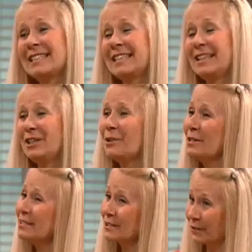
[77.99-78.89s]
And and you know,
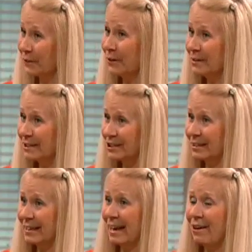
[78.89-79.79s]
this is the third
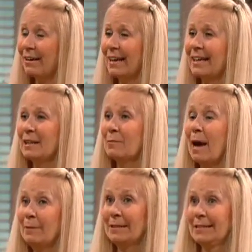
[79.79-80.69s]
edition now, and I'm
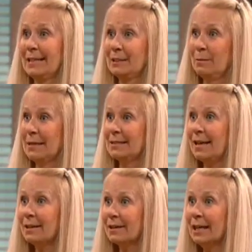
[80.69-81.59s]
happy to say it's a
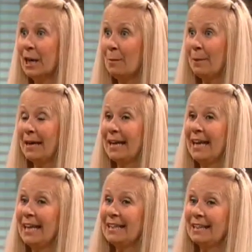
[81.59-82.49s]
bestseller. But
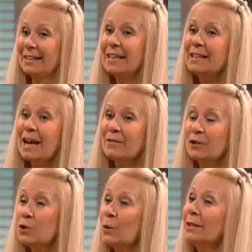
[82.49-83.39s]
the thing that I've
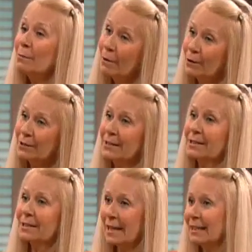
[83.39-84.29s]
enjoyed the most
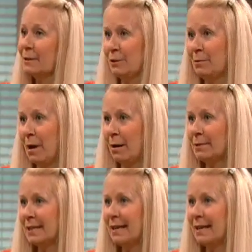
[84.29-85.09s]
is connecting with the moms.